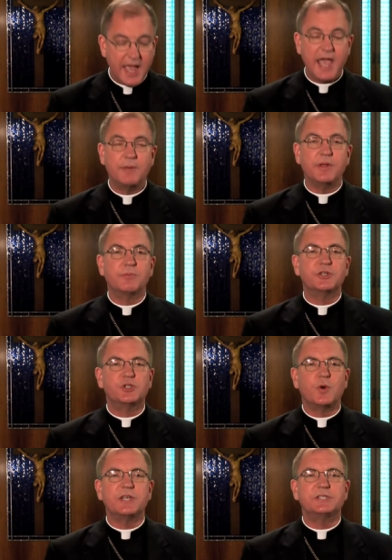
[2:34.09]
and we
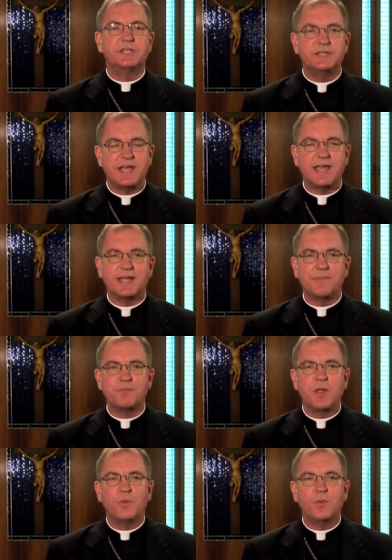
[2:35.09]
rejoice today